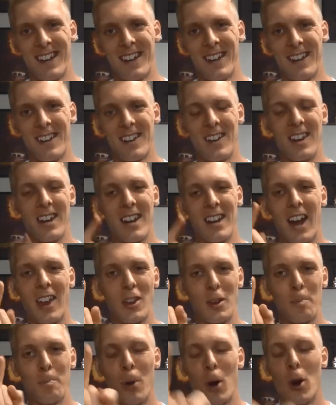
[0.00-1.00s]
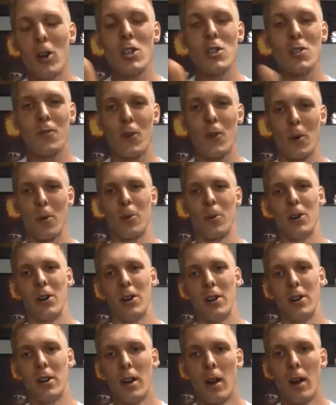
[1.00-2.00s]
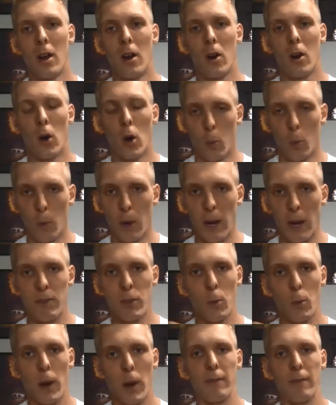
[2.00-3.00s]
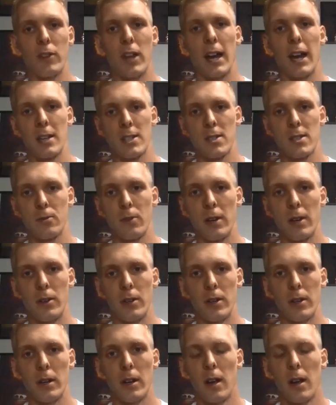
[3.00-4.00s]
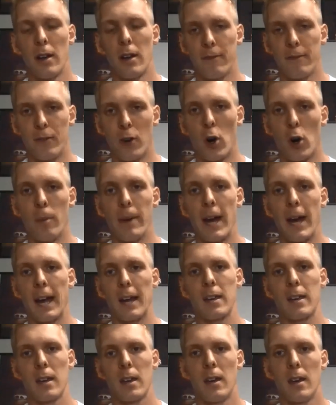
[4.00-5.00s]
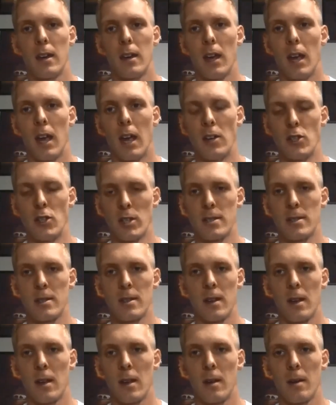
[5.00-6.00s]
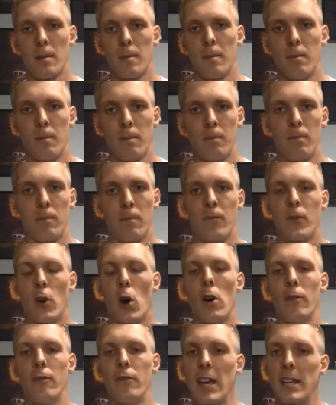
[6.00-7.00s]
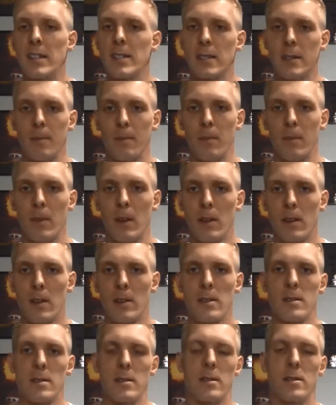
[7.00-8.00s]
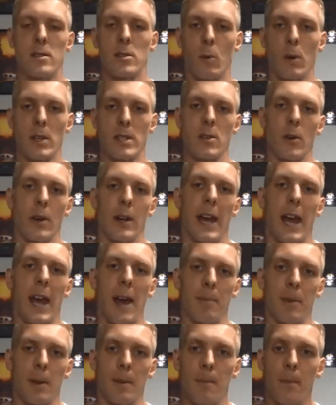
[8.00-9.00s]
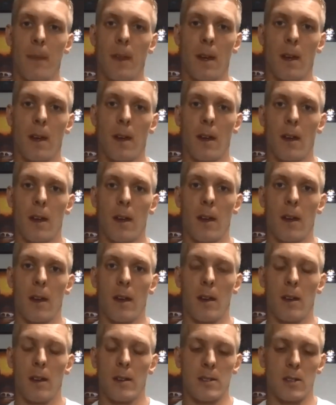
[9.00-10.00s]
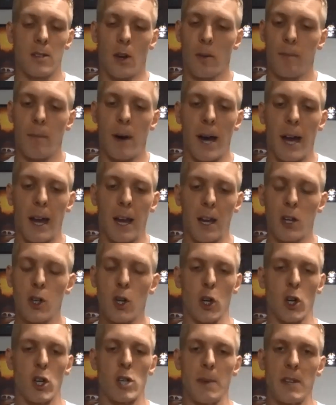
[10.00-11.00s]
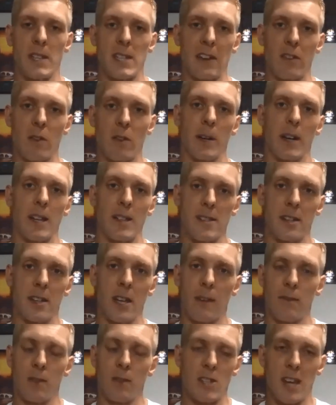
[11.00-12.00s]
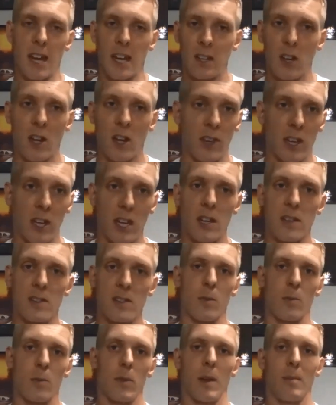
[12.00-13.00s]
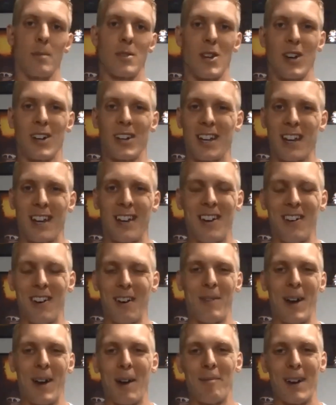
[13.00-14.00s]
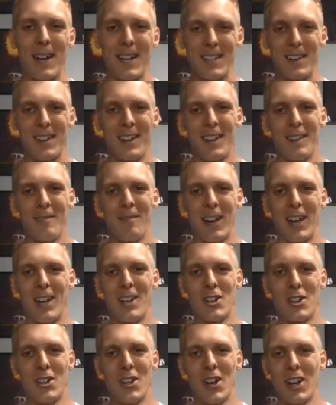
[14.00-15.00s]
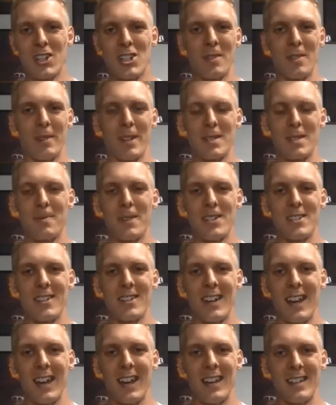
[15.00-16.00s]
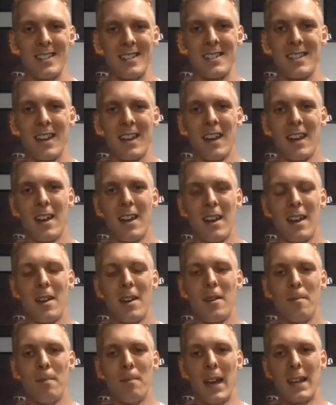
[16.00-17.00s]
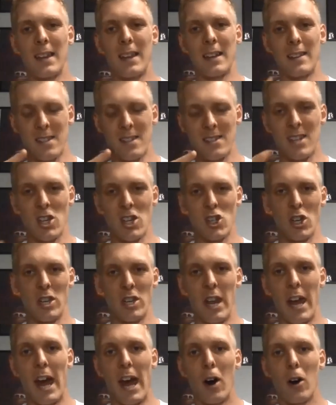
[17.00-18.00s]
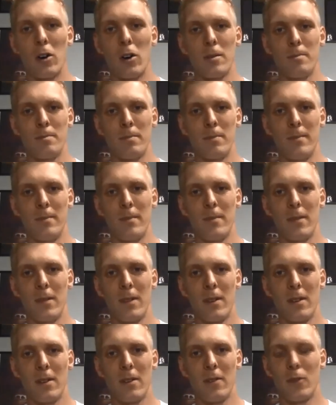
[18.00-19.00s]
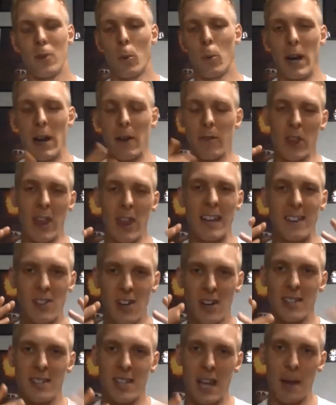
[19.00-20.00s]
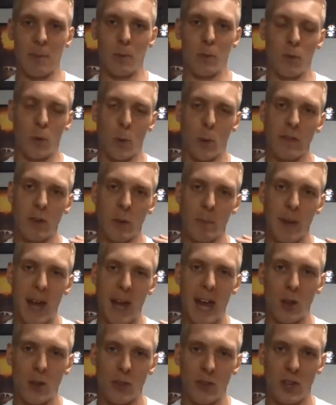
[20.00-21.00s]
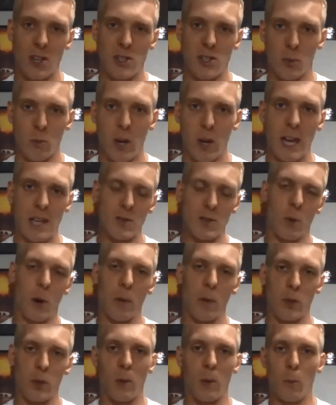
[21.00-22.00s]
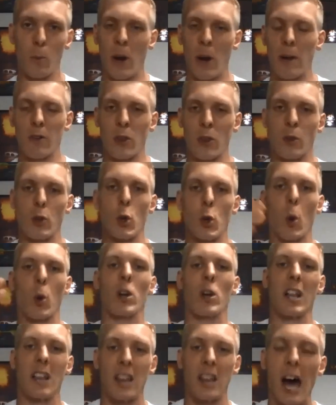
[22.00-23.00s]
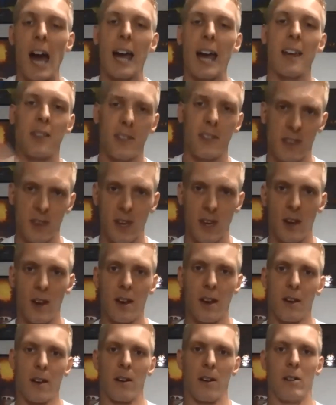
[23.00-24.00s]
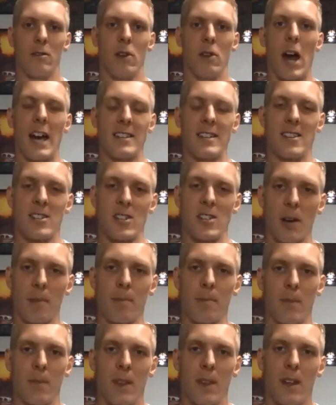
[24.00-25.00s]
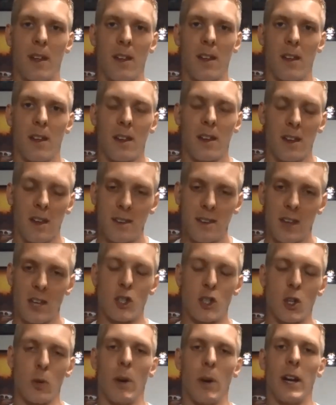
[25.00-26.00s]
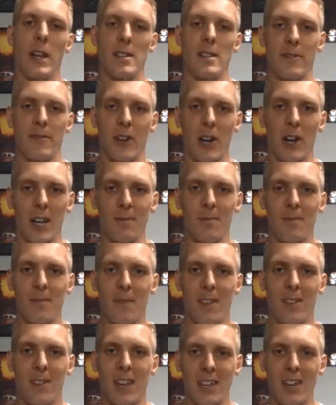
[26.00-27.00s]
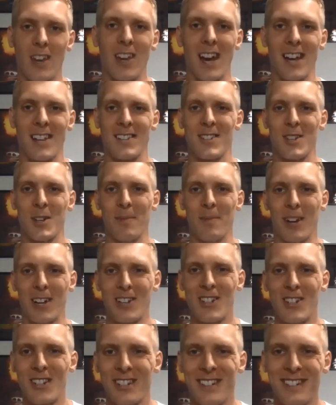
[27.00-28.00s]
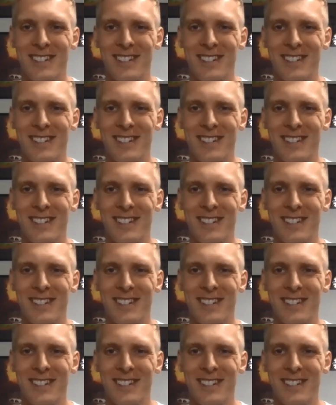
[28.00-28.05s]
You can either push forward or wave the white flag of surrender, fall back, and just fall victim to what's going to happen. So my encouragement to everybody today, if you take nothing else from what I'm talking about my, my introduction, my speech today is make that decision now for whenever that does happen, for whatever battle does arise, wherever, whenever your Goliath rises up, that you're ready to fight. Thank you guys so much.